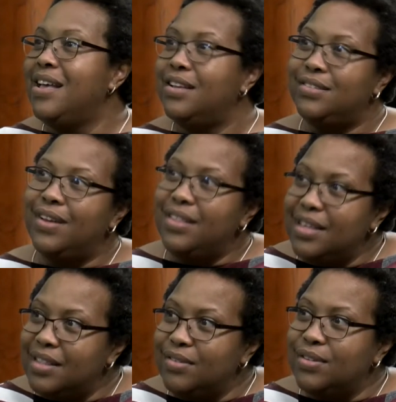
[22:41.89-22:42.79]
So I
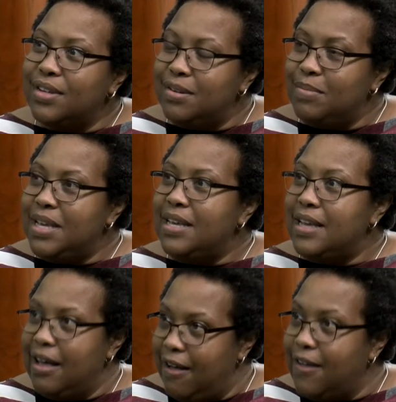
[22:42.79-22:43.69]
think those are going to be
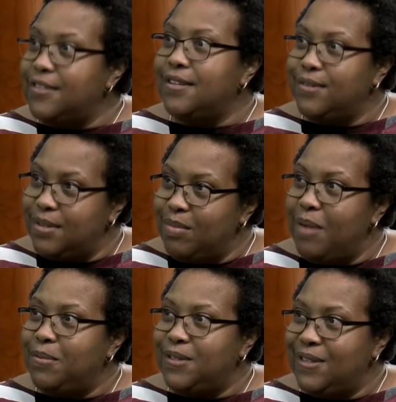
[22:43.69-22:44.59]
also some
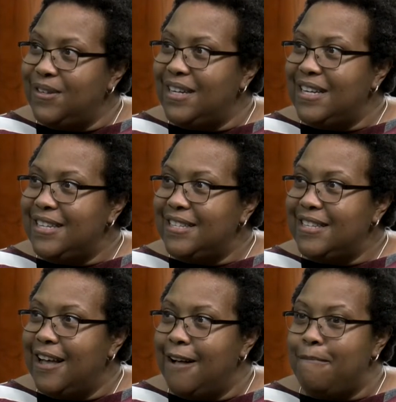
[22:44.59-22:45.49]
opportunities
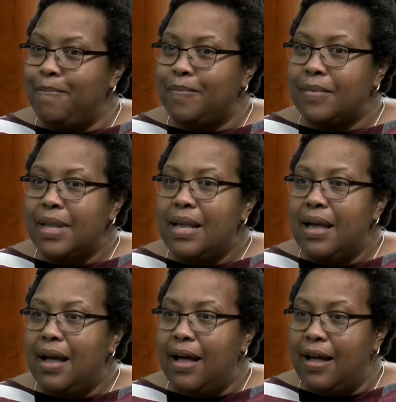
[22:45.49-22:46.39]

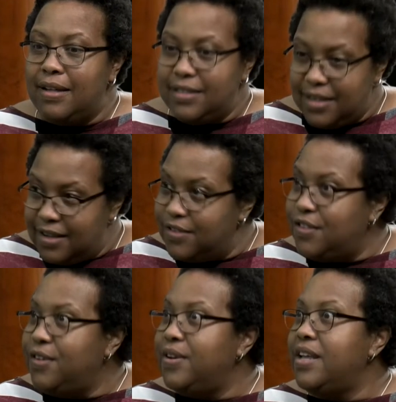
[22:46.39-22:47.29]
to get
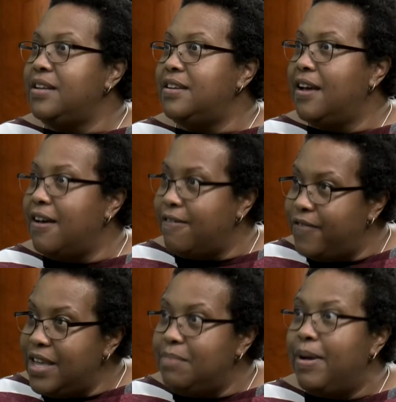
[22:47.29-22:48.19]
student
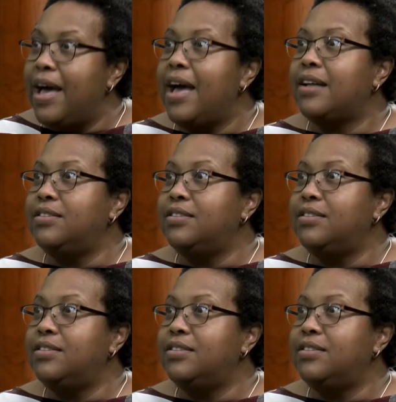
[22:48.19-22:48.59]
feedback,